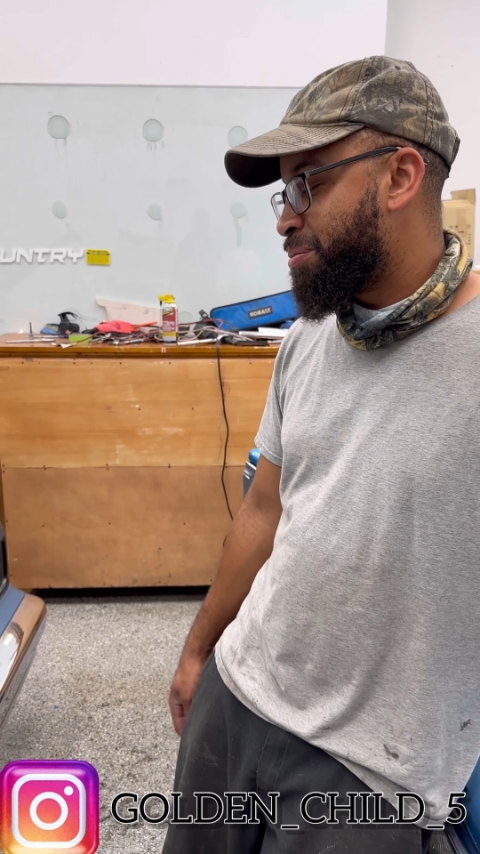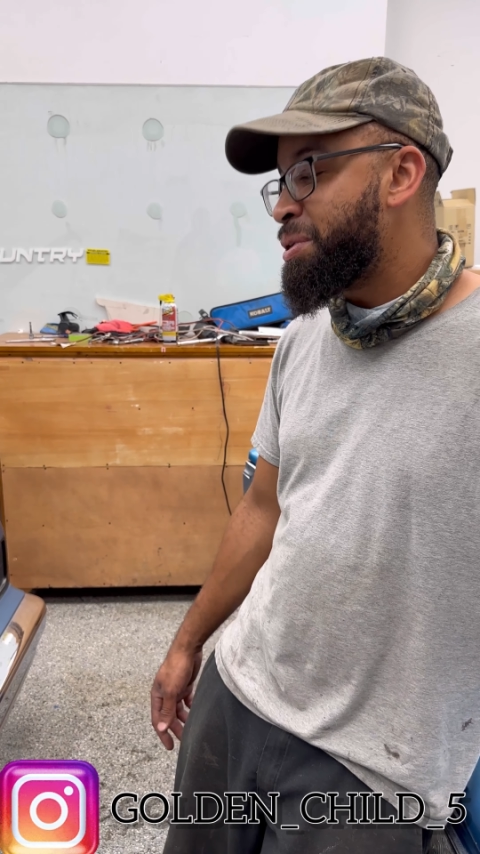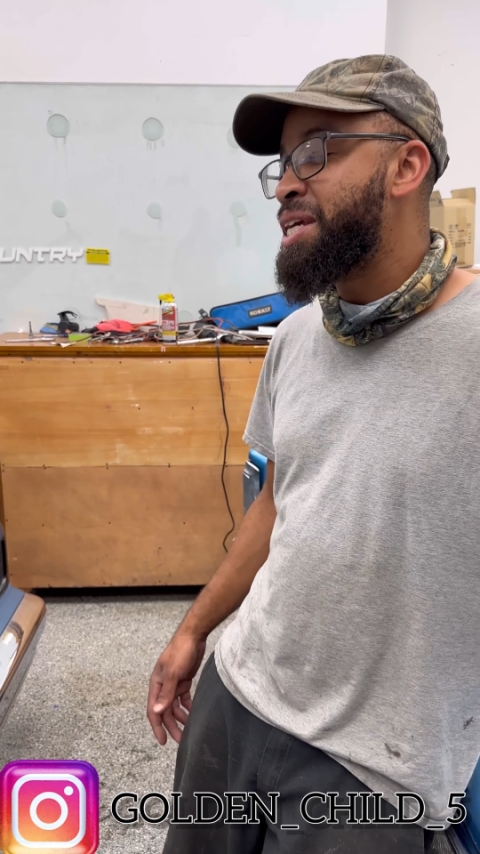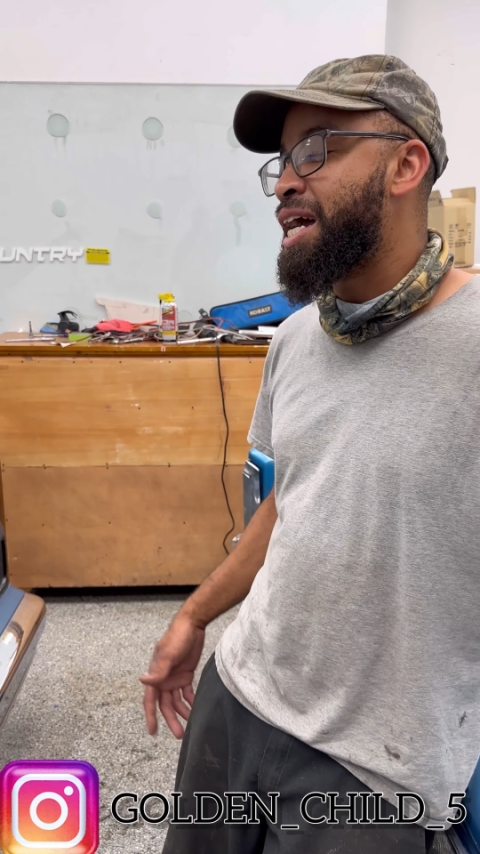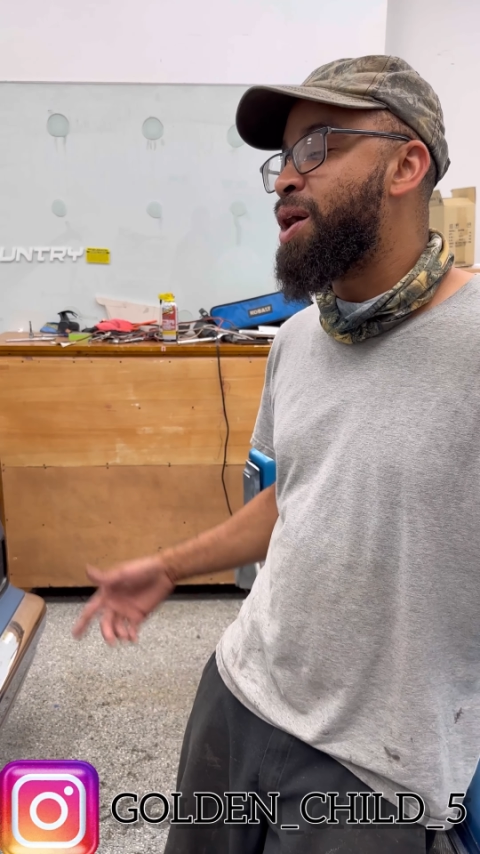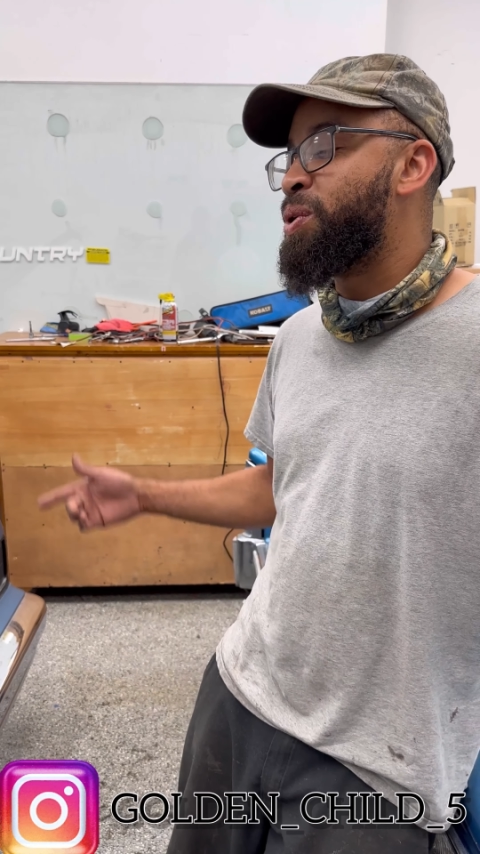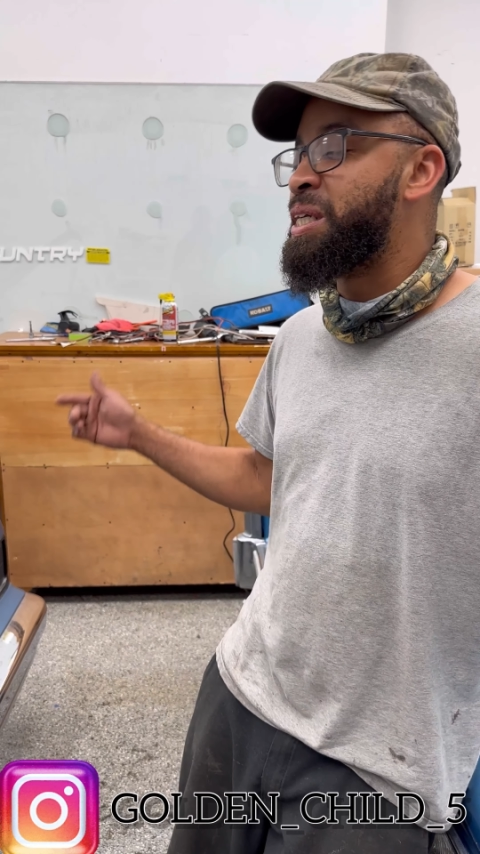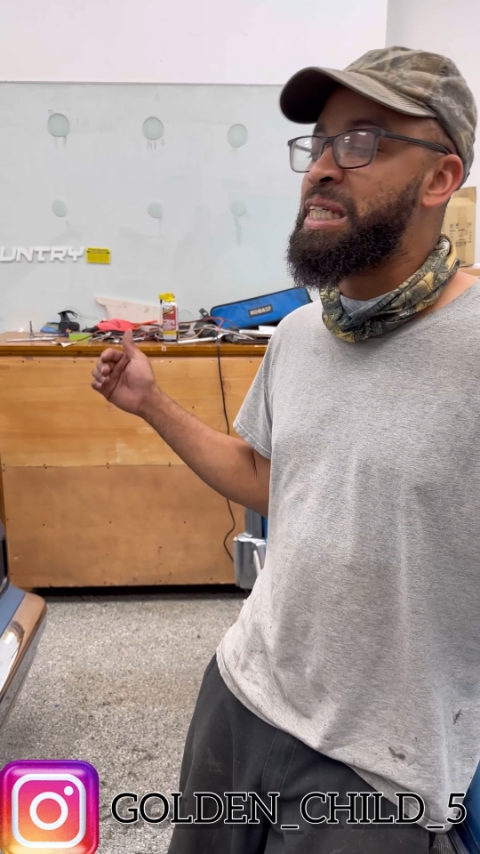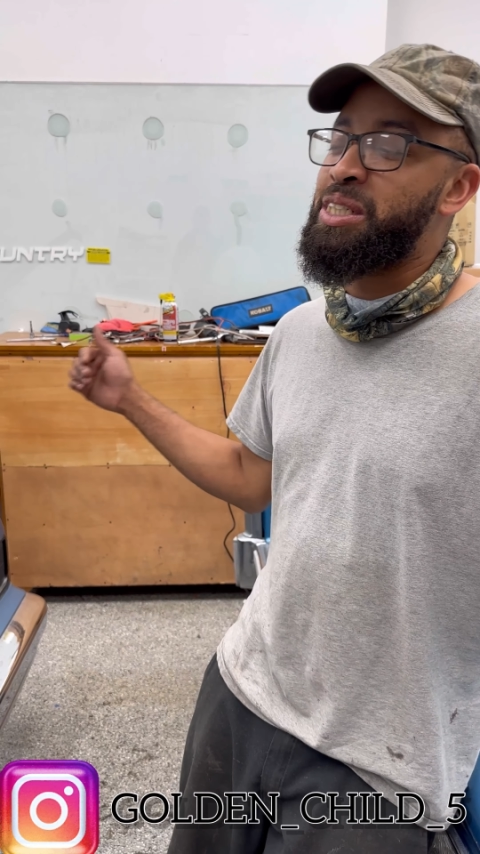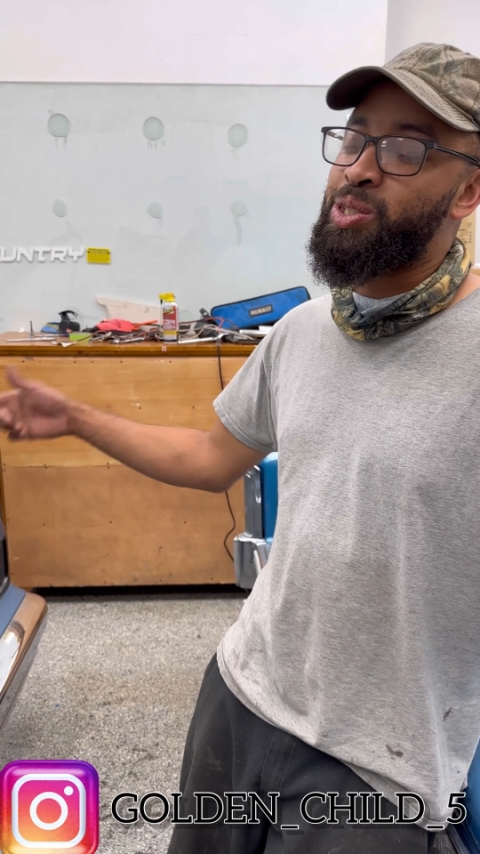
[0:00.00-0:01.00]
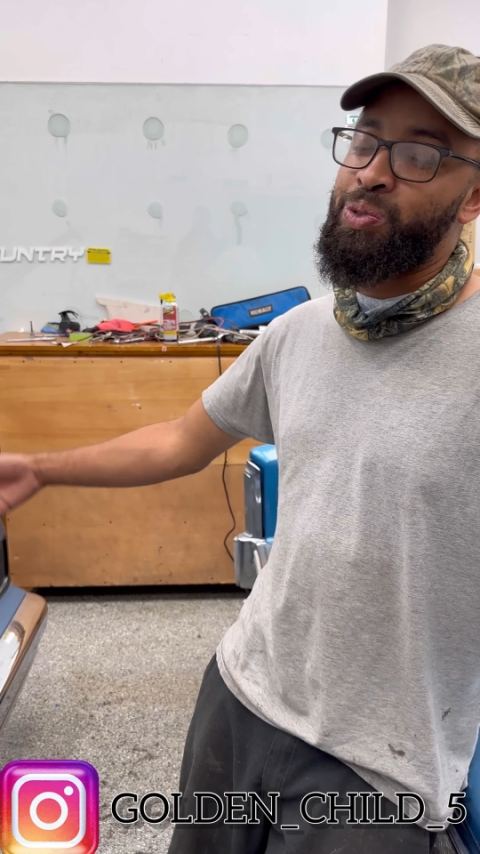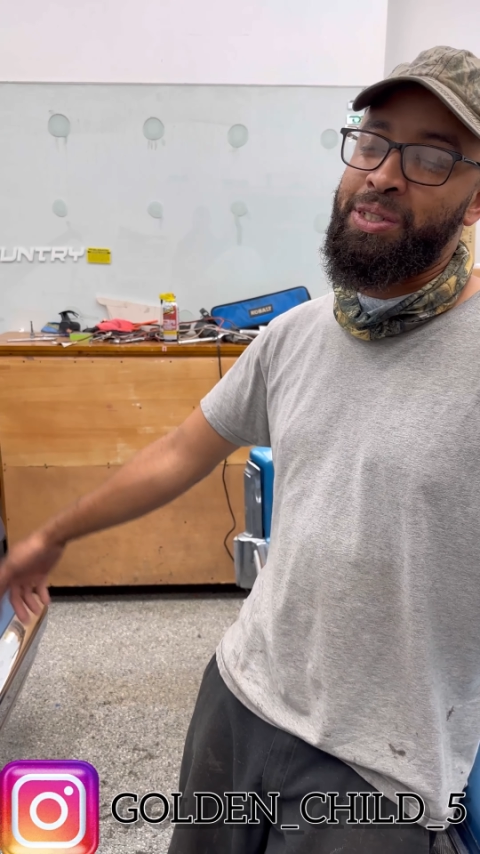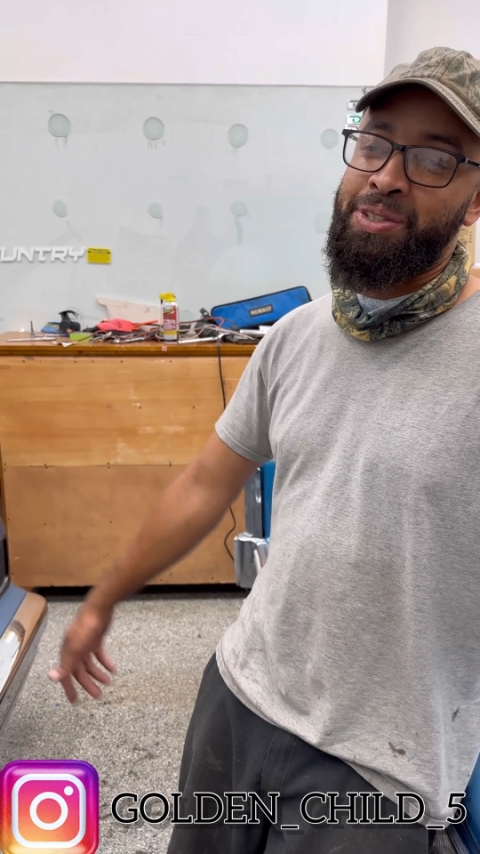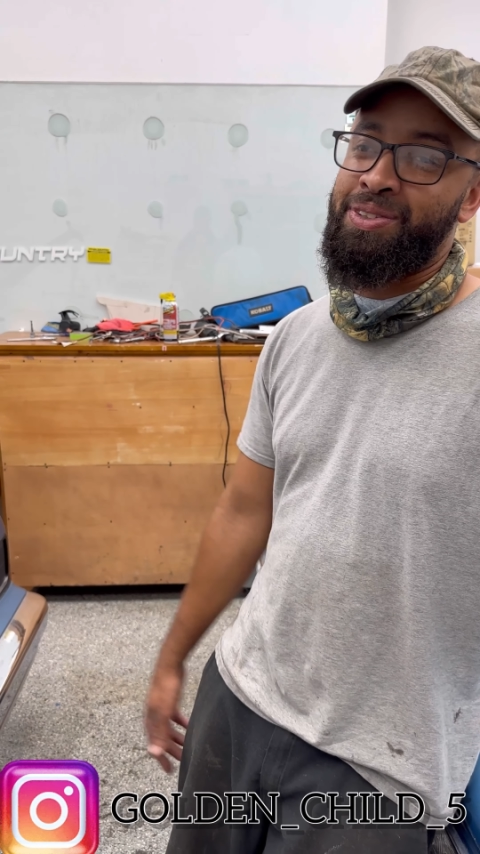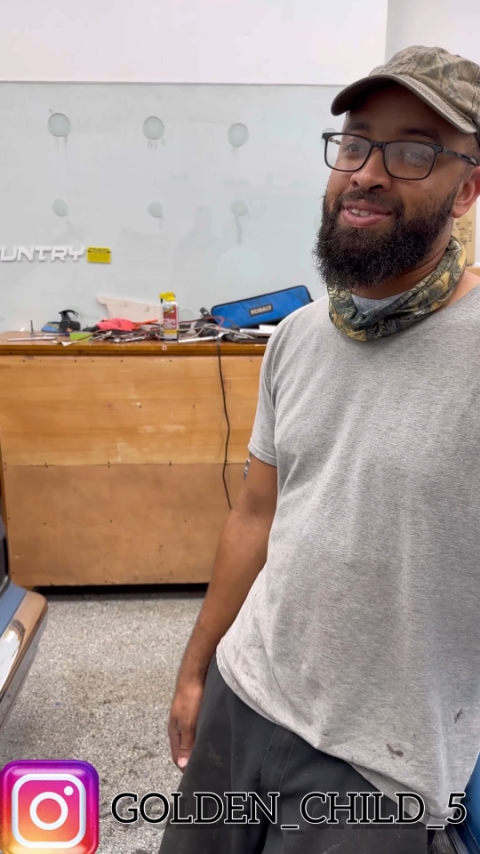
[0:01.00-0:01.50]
me, I would've did the 12s.